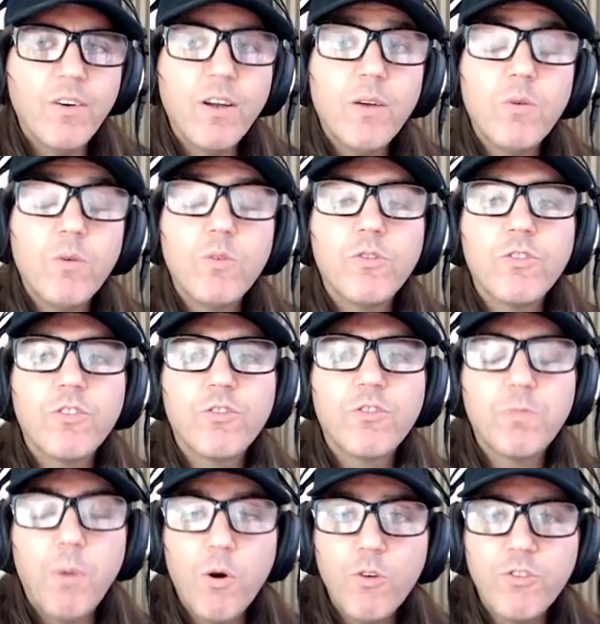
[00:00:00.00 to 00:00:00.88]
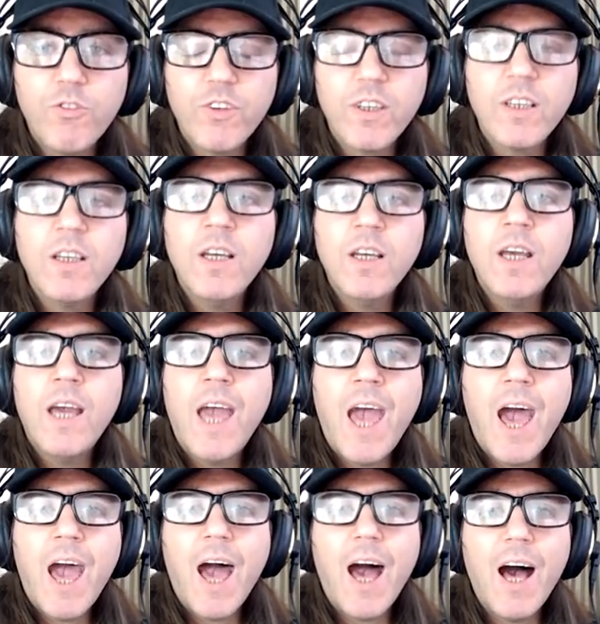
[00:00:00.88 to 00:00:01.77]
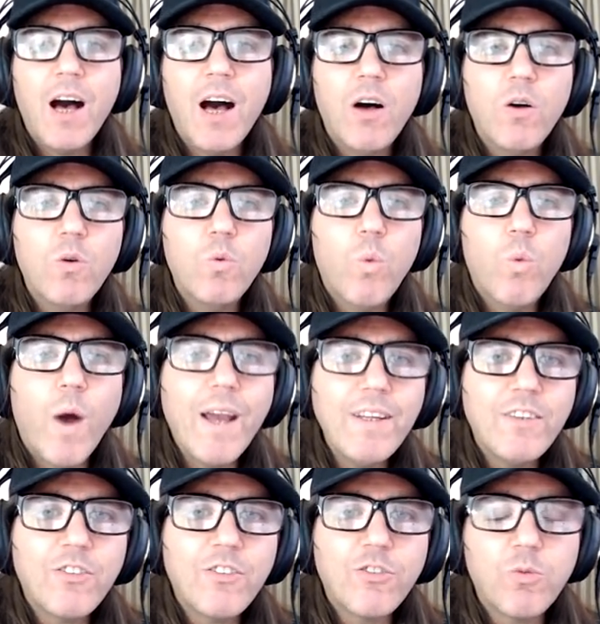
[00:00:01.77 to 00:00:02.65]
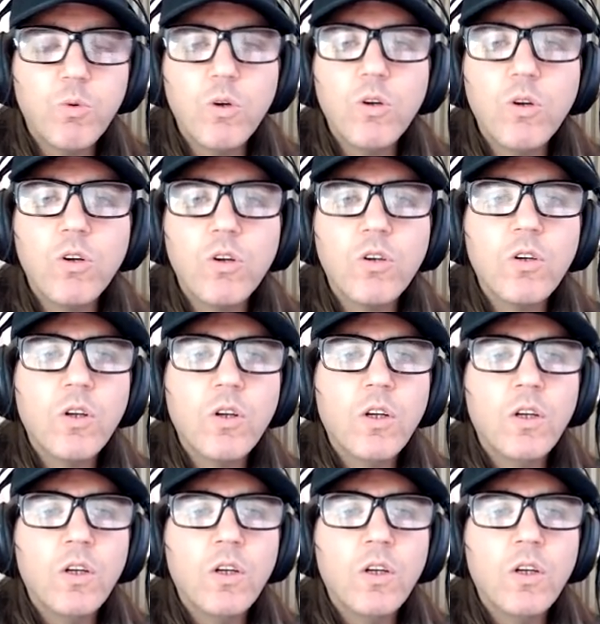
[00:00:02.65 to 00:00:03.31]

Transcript: Right? It was exposing how whites were